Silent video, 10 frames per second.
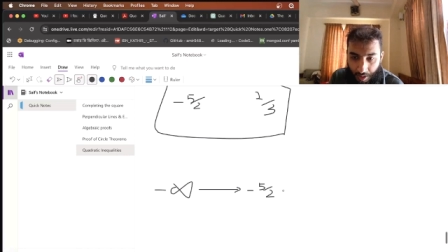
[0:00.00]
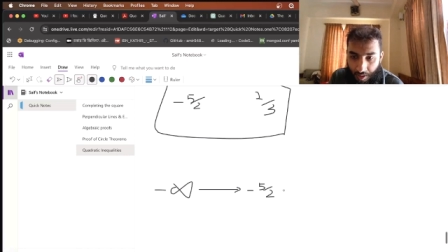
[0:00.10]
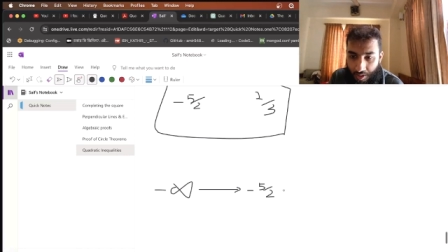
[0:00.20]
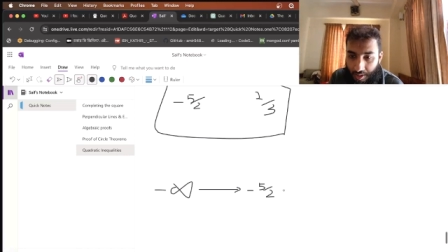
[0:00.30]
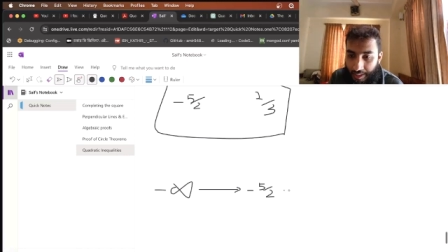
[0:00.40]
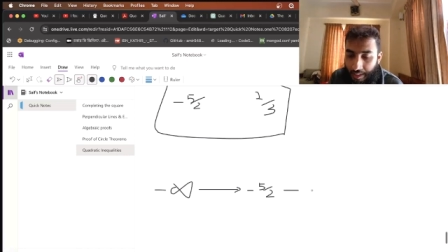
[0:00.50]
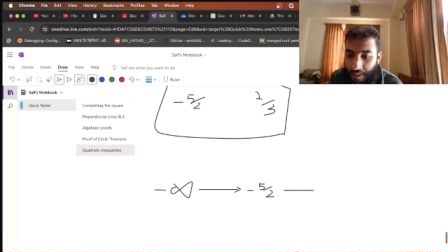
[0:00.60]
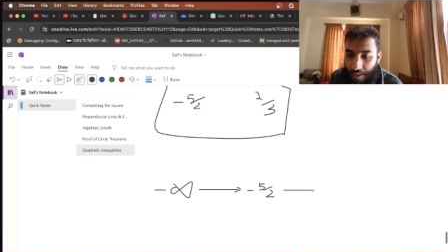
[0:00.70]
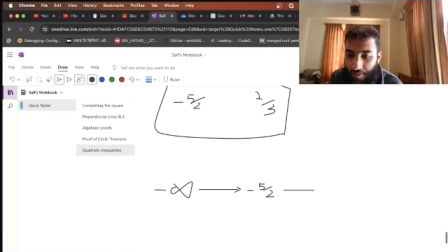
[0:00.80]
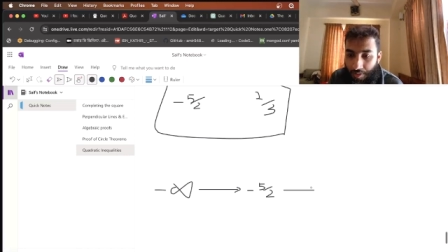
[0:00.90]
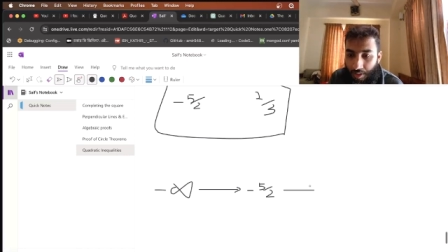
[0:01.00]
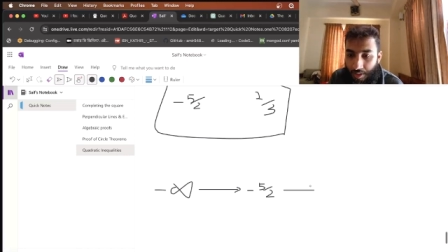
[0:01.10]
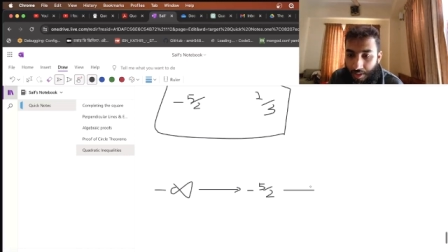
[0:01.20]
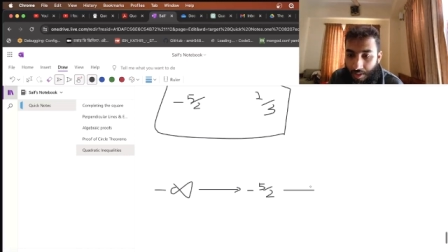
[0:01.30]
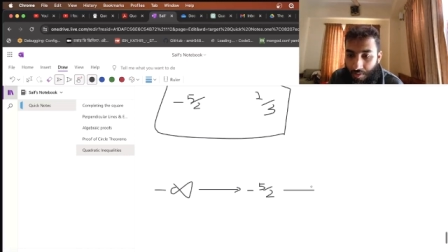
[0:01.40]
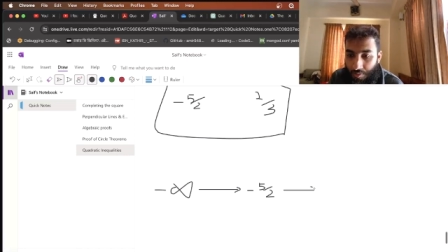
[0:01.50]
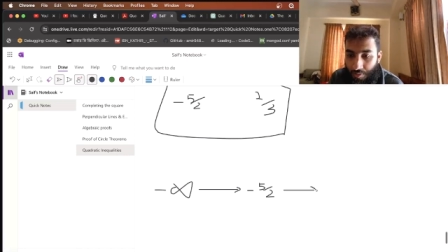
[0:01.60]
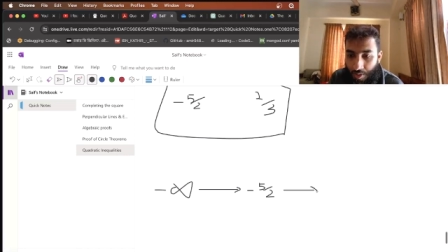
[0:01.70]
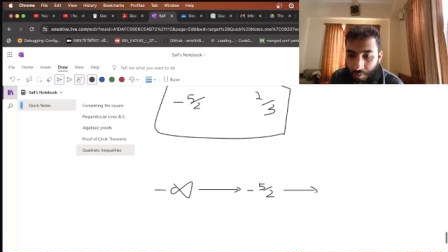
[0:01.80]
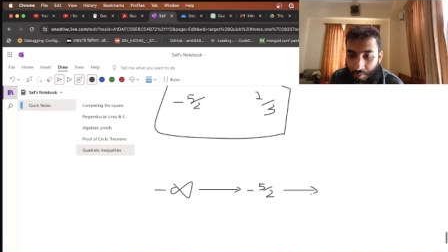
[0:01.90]
The second interval is
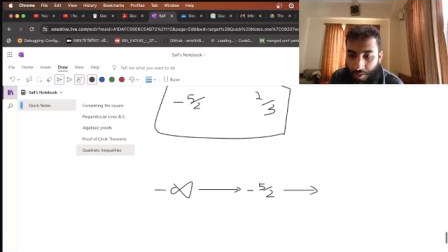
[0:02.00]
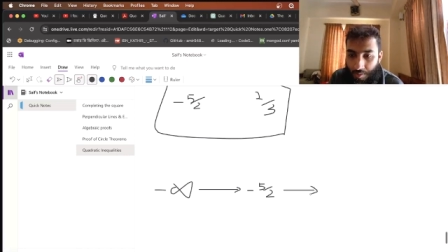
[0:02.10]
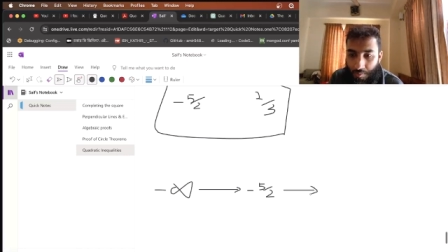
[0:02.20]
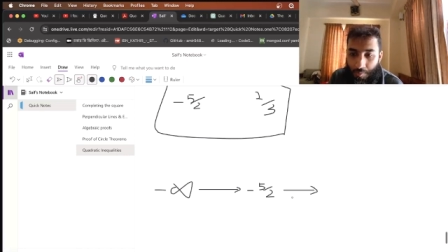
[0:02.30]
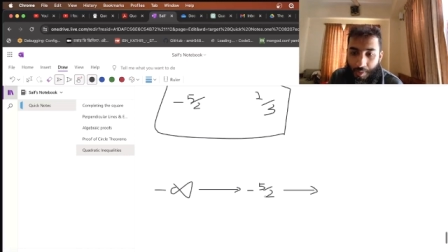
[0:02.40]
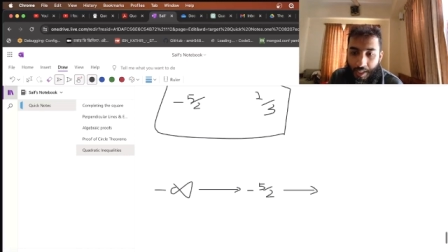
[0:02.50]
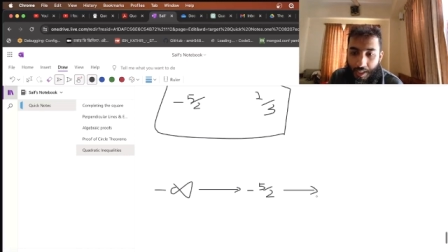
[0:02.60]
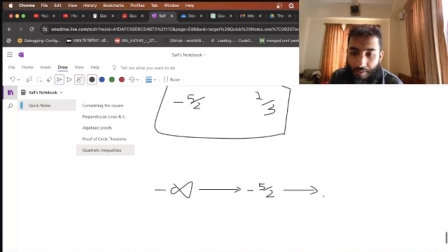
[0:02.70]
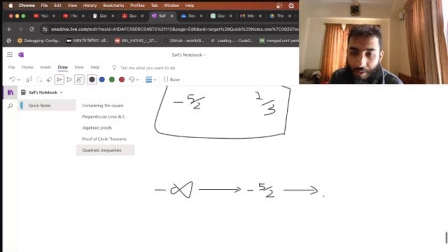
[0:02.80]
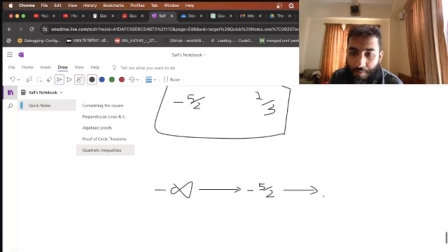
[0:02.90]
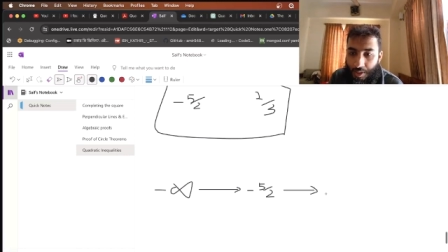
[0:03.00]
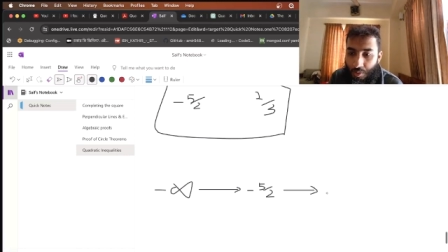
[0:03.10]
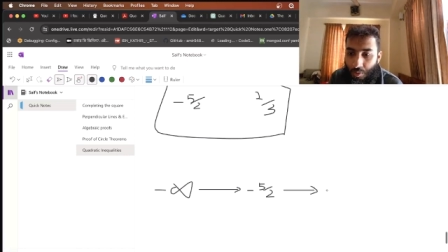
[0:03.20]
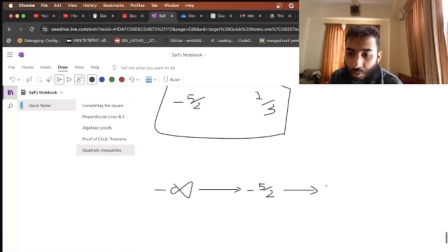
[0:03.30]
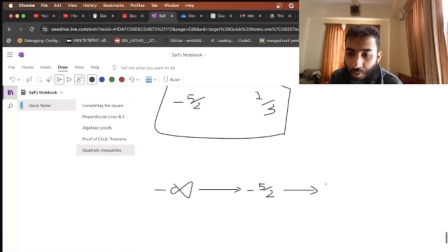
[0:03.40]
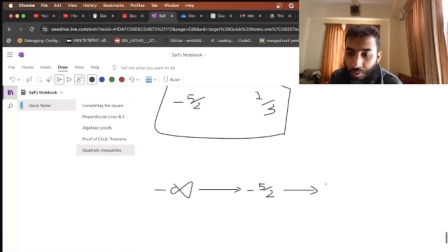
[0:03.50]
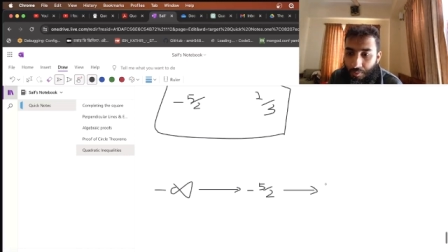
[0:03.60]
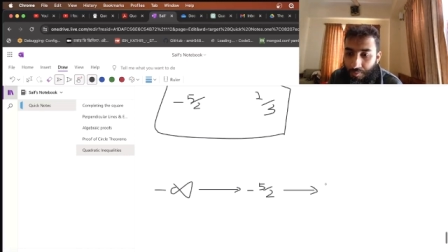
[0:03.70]
from minus 5 by 2 to